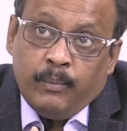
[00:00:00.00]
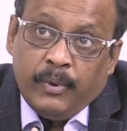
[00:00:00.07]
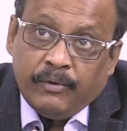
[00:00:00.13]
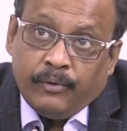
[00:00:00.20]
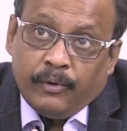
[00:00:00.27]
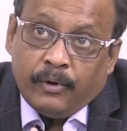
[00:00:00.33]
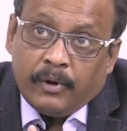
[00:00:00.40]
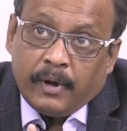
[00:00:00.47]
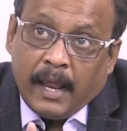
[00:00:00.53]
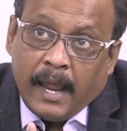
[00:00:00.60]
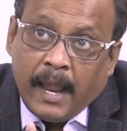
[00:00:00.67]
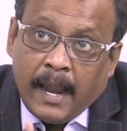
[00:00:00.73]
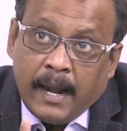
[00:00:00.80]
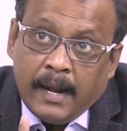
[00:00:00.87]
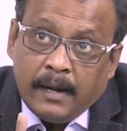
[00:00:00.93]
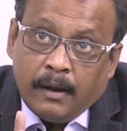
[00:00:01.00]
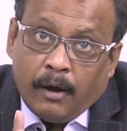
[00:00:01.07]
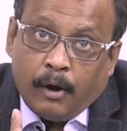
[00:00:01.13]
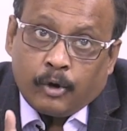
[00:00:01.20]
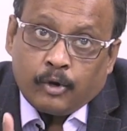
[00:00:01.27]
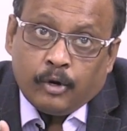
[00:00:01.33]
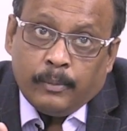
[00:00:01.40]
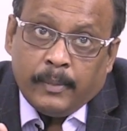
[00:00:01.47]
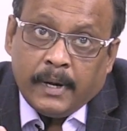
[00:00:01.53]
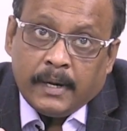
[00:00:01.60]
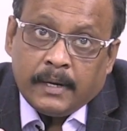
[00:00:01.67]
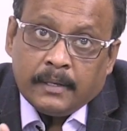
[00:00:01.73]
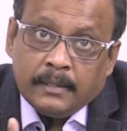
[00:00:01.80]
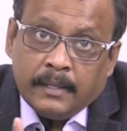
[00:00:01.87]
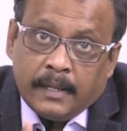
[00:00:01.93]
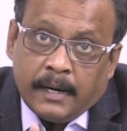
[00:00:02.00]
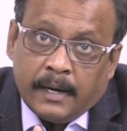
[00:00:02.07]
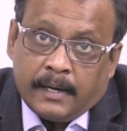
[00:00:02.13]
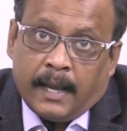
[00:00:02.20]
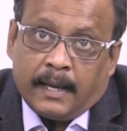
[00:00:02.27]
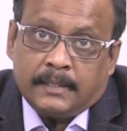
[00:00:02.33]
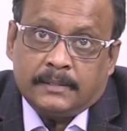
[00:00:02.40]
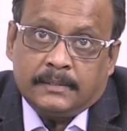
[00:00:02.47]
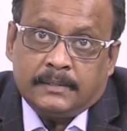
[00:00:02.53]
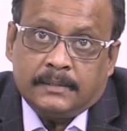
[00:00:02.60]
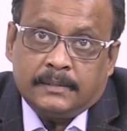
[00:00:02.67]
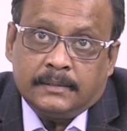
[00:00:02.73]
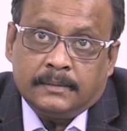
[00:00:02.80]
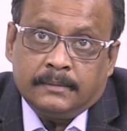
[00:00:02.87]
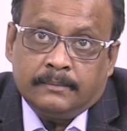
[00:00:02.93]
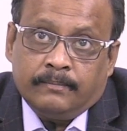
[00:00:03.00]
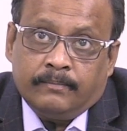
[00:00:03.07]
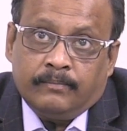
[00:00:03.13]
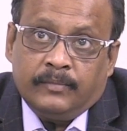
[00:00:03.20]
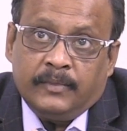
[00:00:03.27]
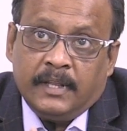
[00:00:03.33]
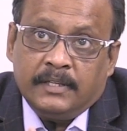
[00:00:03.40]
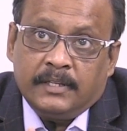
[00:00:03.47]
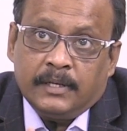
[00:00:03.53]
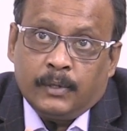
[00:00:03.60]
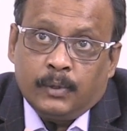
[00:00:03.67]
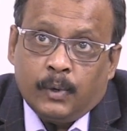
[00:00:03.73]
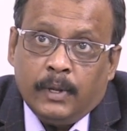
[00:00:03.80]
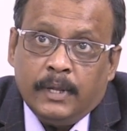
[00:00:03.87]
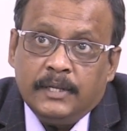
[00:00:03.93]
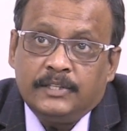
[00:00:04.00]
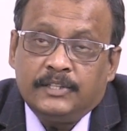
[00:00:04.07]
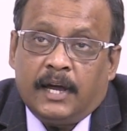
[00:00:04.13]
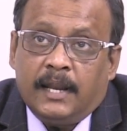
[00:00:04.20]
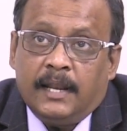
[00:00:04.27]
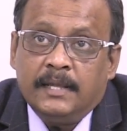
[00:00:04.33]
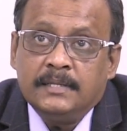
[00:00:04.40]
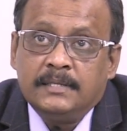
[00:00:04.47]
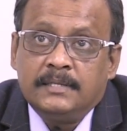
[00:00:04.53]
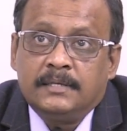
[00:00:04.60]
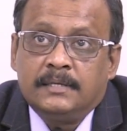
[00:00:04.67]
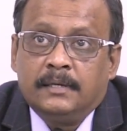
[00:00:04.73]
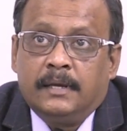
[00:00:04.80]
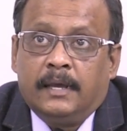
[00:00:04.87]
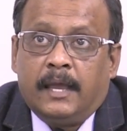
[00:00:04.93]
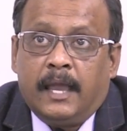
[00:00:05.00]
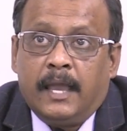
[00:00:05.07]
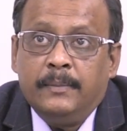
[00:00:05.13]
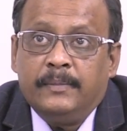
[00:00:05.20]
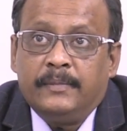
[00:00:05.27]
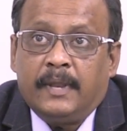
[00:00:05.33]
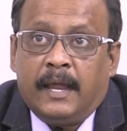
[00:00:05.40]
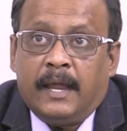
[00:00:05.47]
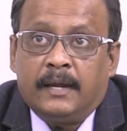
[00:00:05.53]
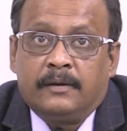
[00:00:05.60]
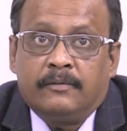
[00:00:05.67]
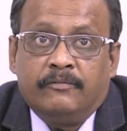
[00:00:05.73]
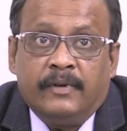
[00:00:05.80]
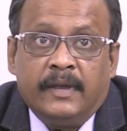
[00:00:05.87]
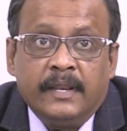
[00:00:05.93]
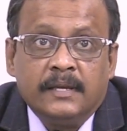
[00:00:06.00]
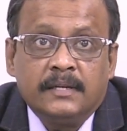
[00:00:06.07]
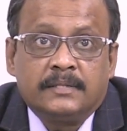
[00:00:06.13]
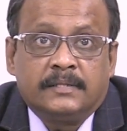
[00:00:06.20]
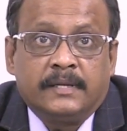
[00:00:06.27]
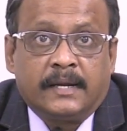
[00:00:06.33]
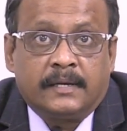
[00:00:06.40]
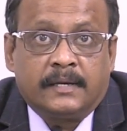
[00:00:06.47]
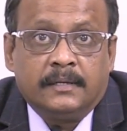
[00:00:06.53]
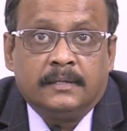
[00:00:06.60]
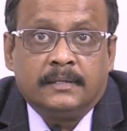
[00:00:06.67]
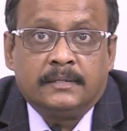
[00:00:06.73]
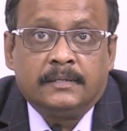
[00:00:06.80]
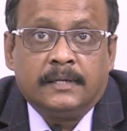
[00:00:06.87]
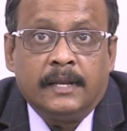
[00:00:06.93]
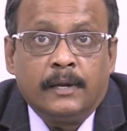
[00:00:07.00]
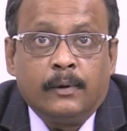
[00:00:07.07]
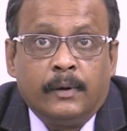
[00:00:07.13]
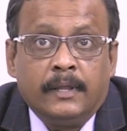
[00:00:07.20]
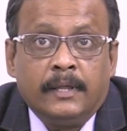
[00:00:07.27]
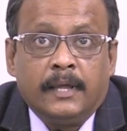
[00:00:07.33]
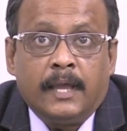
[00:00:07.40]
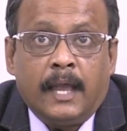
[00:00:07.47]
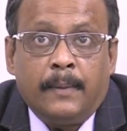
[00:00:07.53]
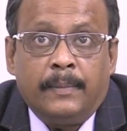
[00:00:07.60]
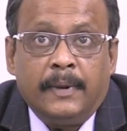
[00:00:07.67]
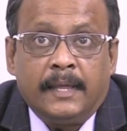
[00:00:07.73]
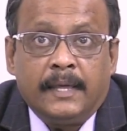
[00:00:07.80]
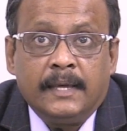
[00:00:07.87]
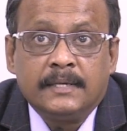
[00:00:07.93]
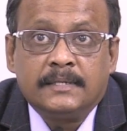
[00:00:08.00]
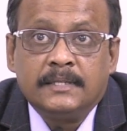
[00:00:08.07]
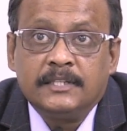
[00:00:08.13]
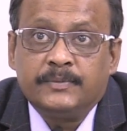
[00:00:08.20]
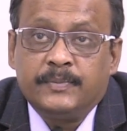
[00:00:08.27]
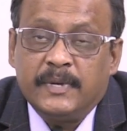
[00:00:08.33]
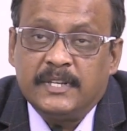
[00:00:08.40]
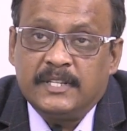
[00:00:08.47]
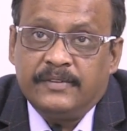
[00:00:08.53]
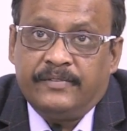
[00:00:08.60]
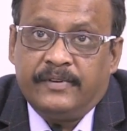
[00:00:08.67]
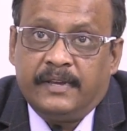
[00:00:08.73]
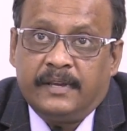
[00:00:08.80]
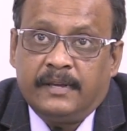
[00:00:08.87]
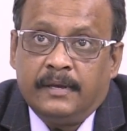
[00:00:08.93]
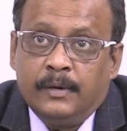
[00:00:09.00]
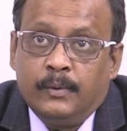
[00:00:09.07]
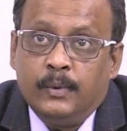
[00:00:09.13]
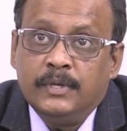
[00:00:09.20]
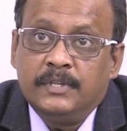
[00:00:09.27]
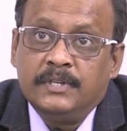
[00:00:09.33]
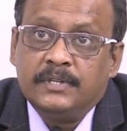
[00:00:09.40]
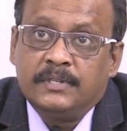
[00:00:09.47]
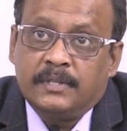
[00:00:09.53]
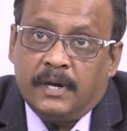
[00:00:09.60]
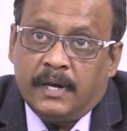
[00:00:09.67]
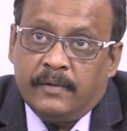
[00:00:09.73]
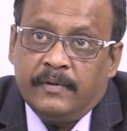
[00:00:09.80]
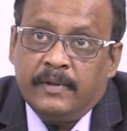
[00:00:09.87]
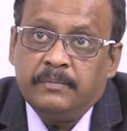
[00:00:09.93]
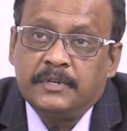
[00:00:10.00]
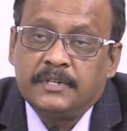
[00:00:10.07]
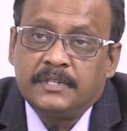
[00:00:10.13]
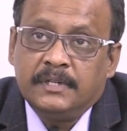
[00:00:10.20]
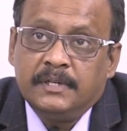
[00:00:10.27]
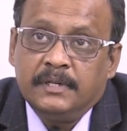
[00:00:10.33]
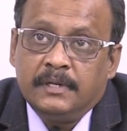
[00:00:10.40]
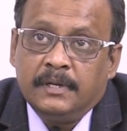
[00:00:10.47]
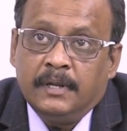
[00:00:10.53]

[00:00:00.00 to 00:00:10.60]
before and automate their attacks. There is a growing challenge aimed at various sectors, including application specific, which is 31%,